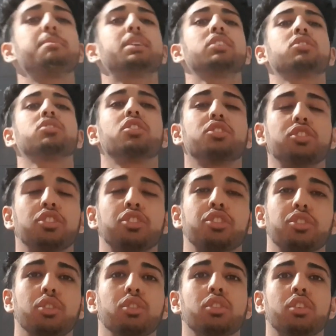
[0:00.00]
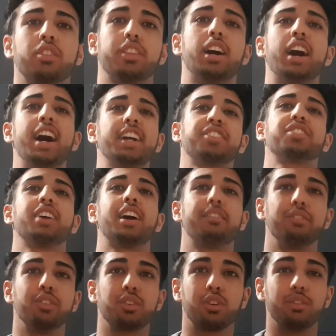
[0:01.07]
out such a shock that I had to have
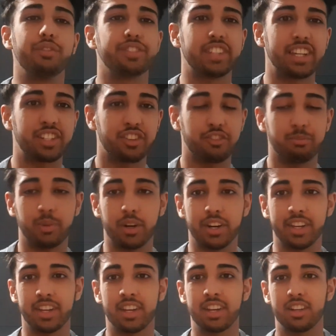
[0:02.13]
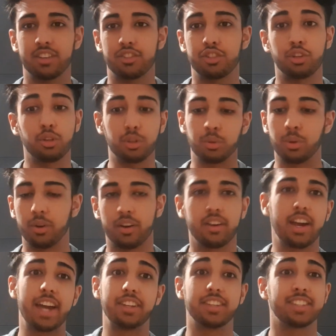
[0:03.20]
a conversation with my 2
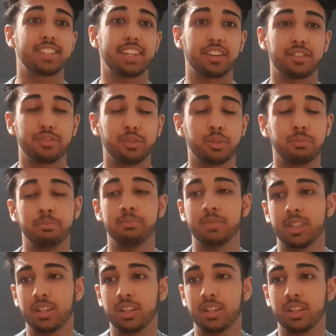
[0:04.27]
head of sixth form